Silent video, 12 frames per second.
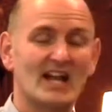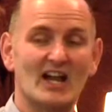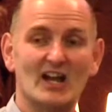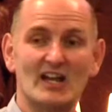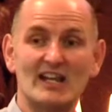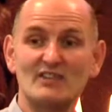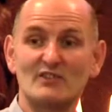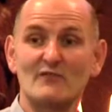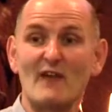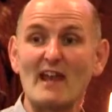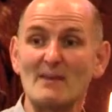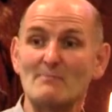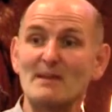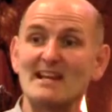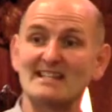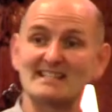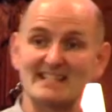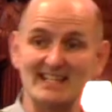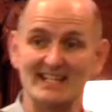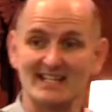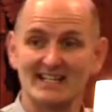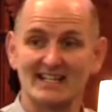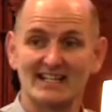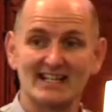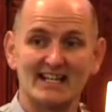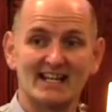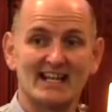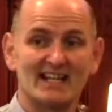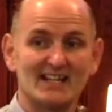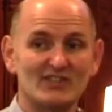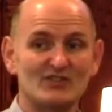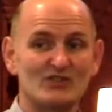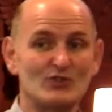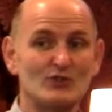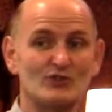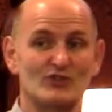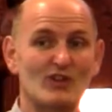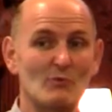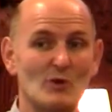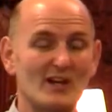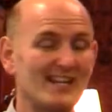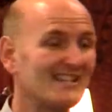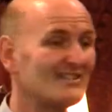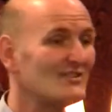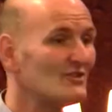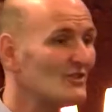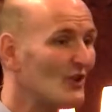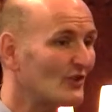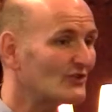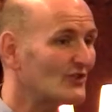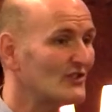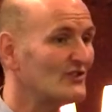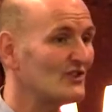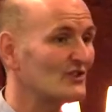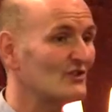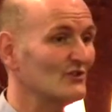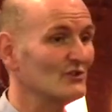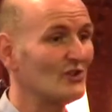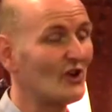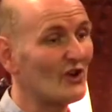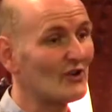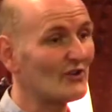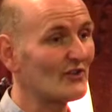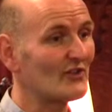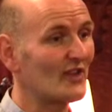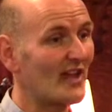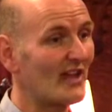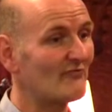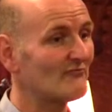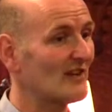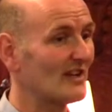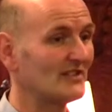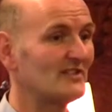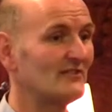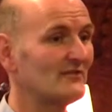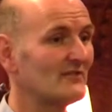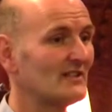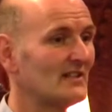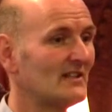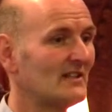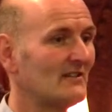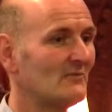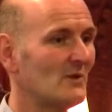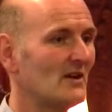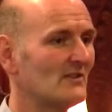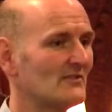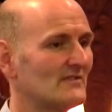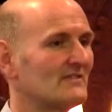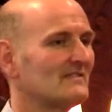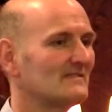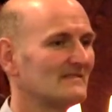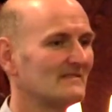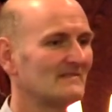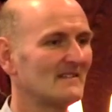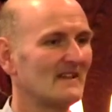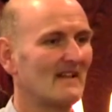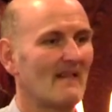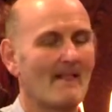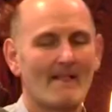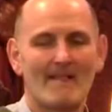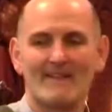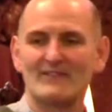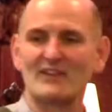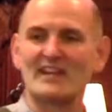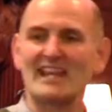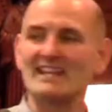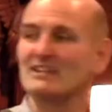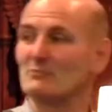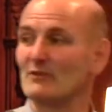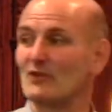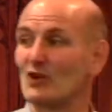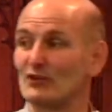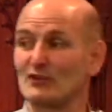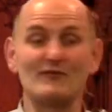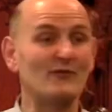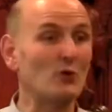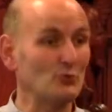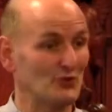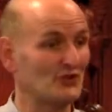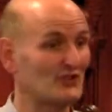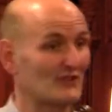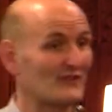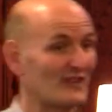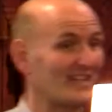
Uh, his availability to someone is not conditional on their relative wealth. The kingdom of God, the fullness of